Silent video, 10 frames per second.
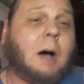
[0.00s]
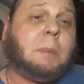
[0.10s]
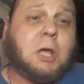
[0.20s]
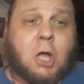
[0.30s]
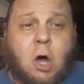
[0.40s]

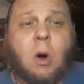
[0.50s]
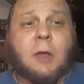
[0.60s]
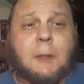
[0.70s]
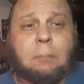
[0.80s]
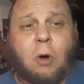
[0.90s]
but you go
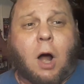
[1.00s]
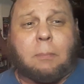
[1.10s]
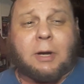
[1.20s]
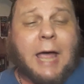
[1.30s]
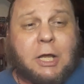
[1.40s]
on the
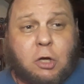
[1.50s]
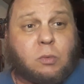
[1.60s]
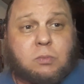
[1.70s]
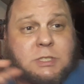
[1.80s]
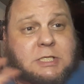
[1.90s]
property and you
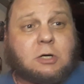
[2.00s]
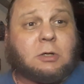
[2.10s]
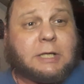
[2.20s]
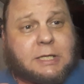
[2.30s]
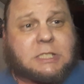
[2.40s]

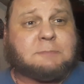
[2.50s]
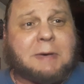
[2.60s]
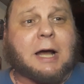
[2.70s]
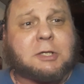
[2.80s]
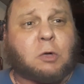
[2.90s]
still
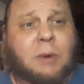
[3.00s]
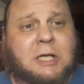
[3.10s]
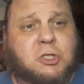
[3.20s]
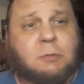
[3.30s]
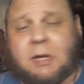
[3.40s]
inspect the
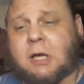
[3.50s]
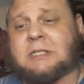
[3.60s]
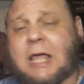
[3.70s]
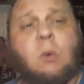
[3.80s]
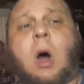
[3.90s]
restroom
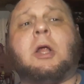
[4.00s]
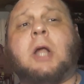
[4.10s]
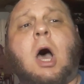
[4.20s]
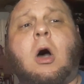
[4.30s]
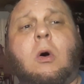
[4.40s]
because they want to
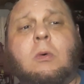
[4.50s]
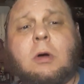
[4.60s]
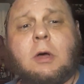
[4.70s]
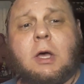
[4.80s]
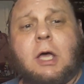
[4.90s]
know
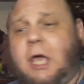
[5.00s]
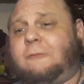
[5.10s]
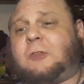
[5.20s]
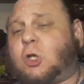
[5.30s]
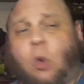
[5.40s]

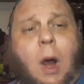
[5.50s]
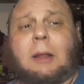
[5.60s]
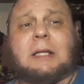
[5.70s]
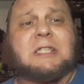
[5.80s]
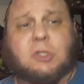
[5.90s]
if the
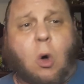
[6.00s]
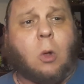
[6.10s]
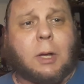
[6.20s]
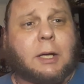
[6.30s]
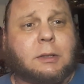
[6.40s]
toilet's
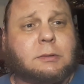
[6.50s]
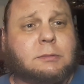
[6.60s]
stolen.